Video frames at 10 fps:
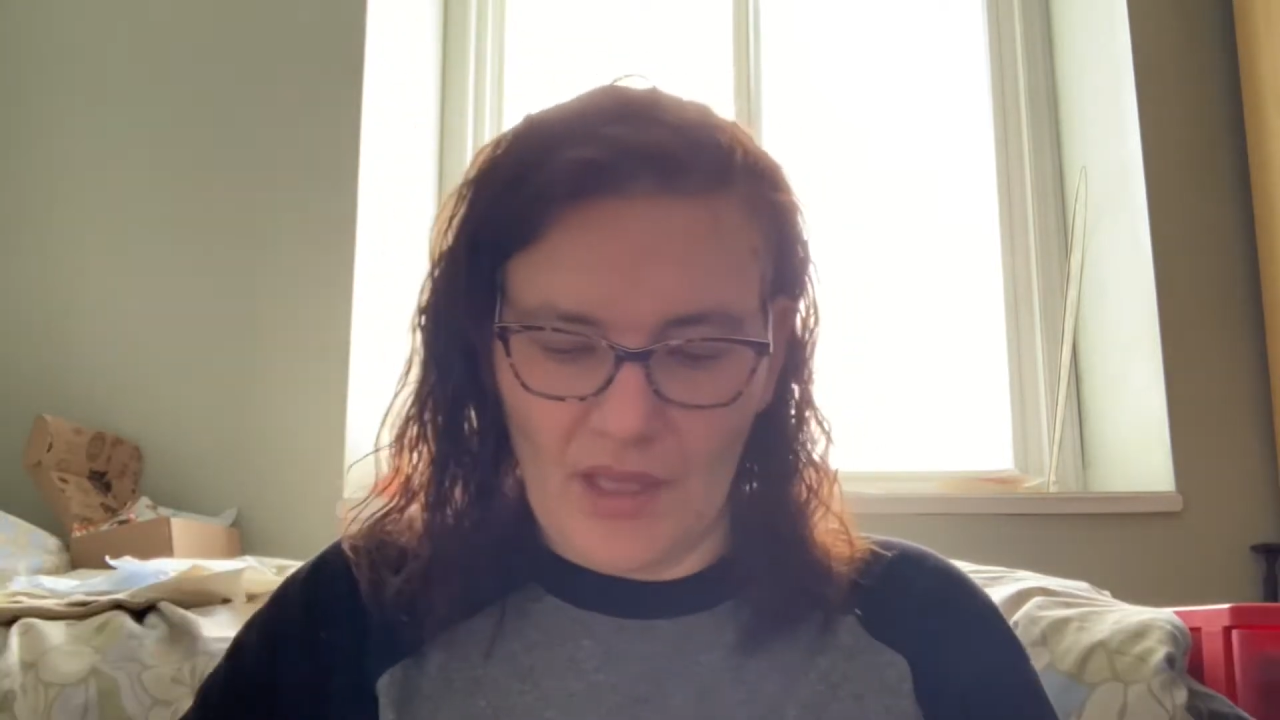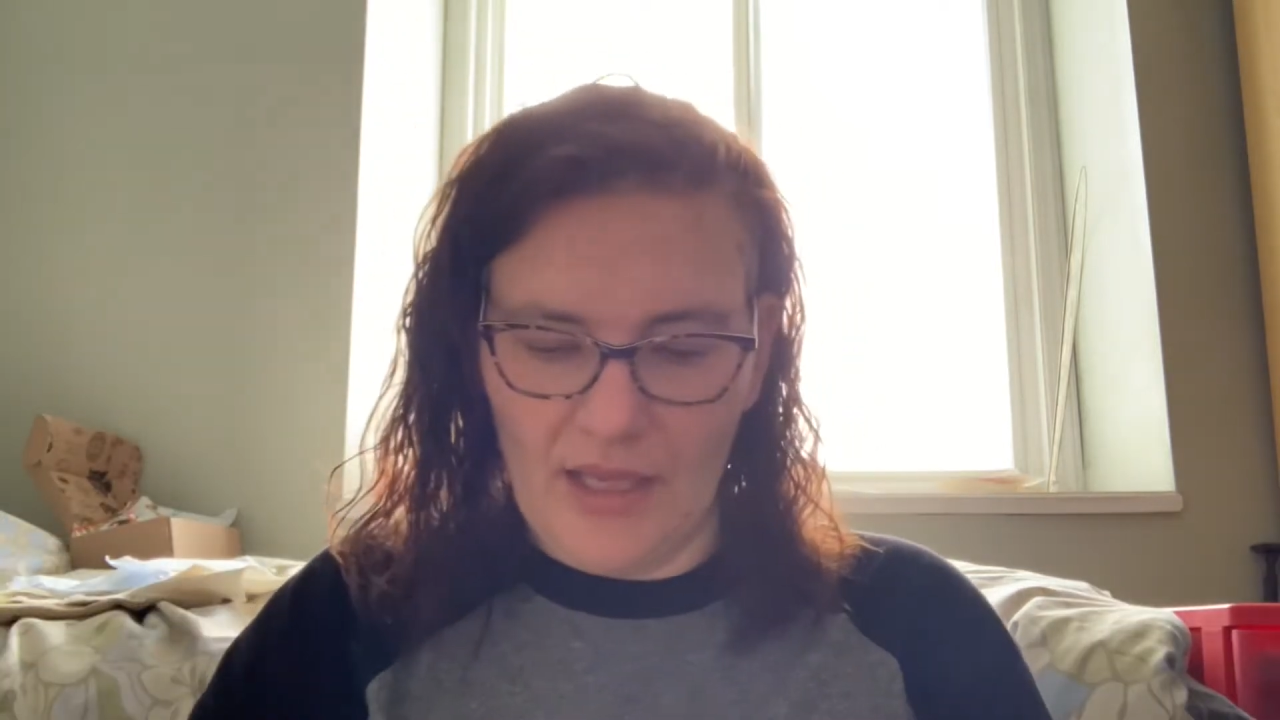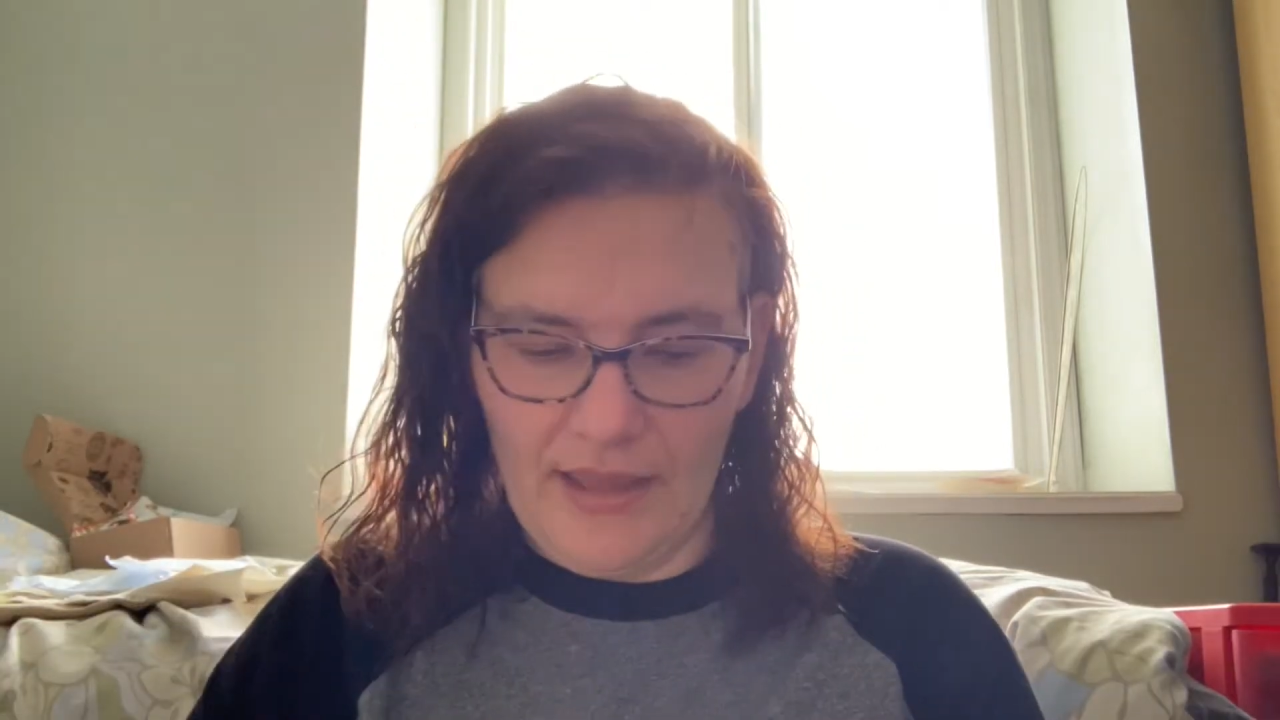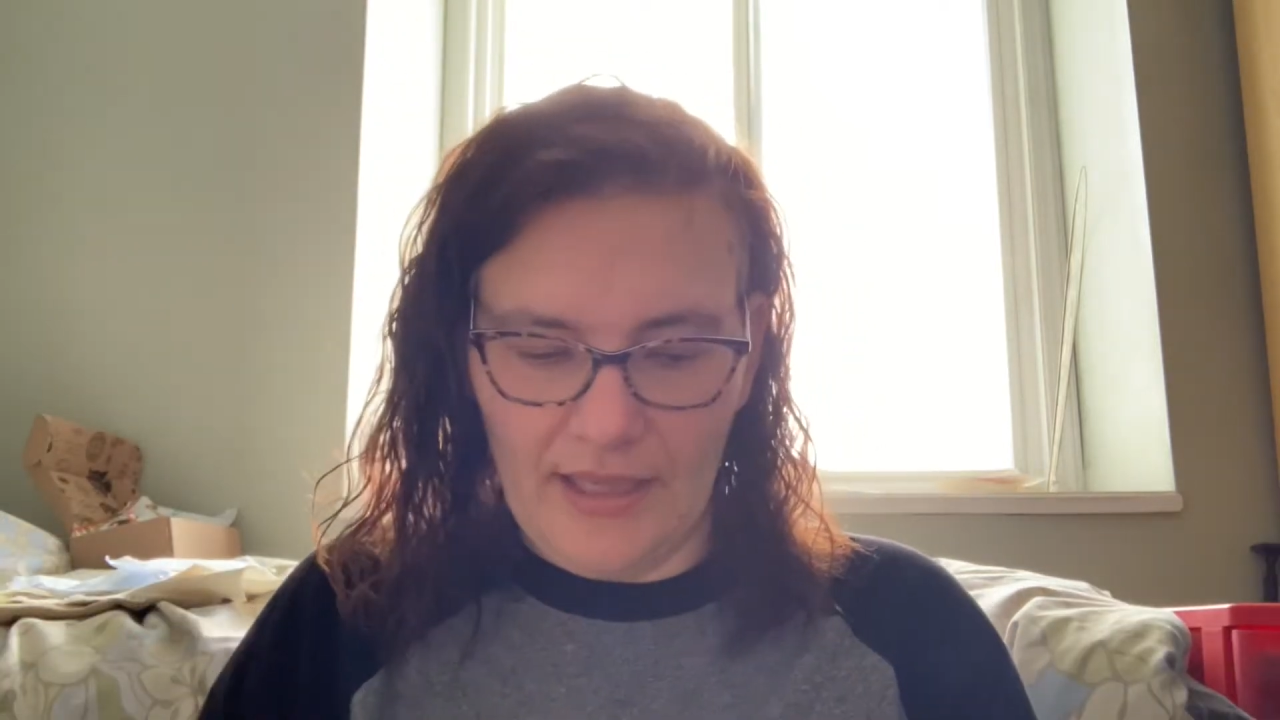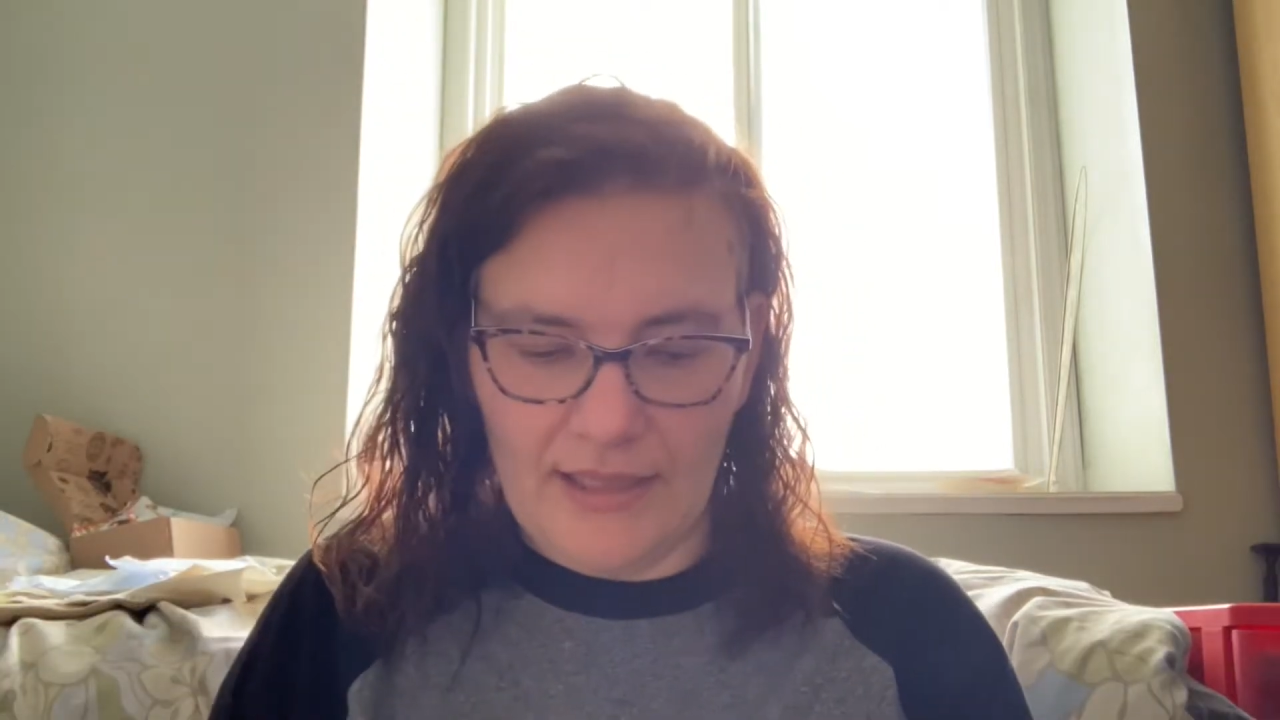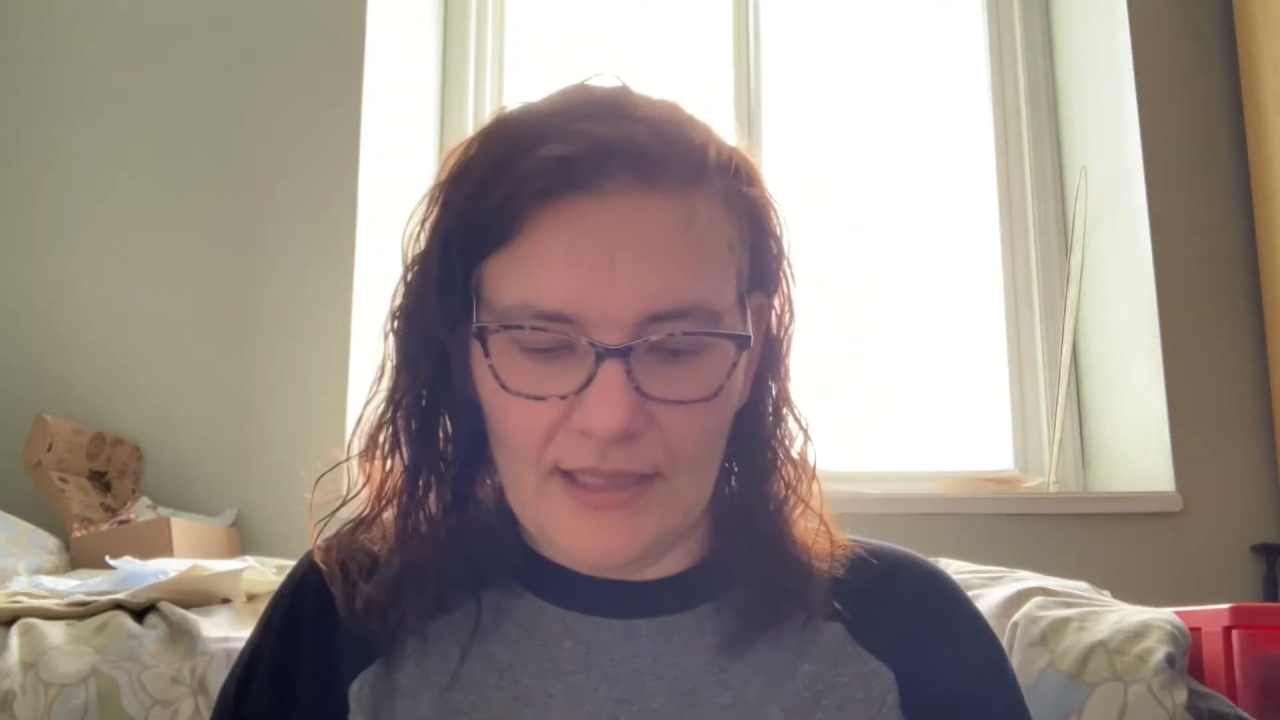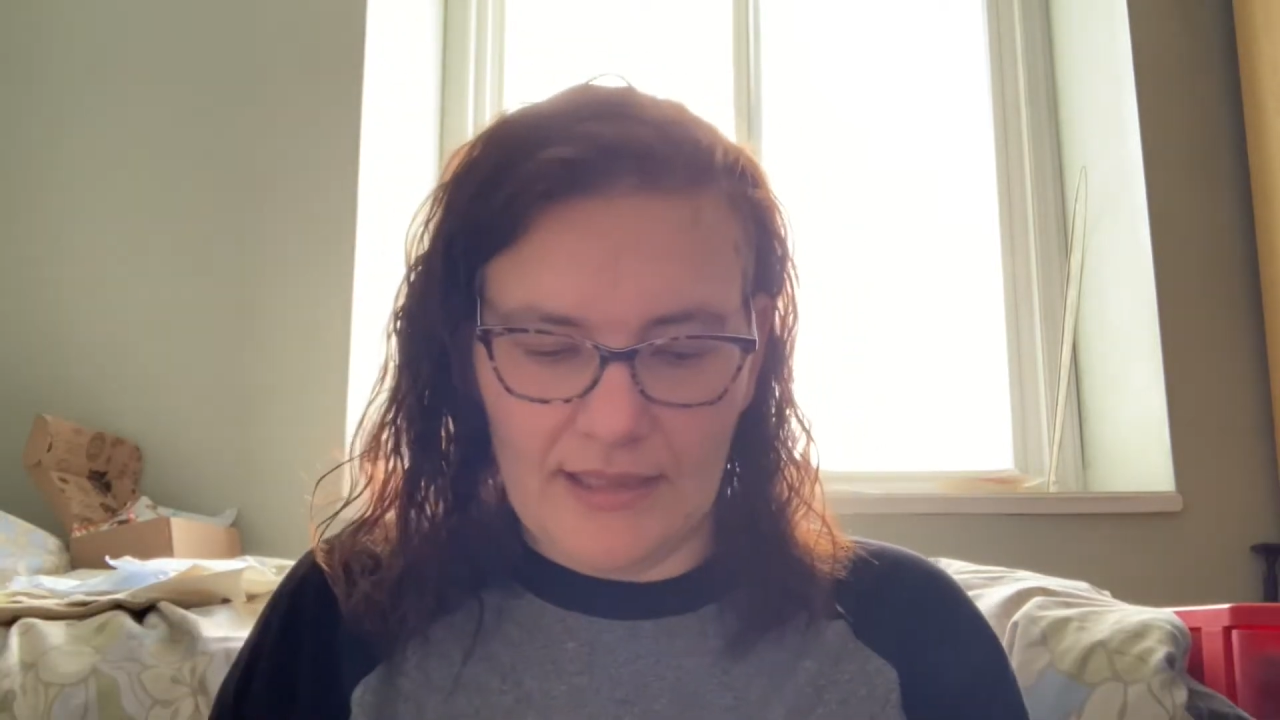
Things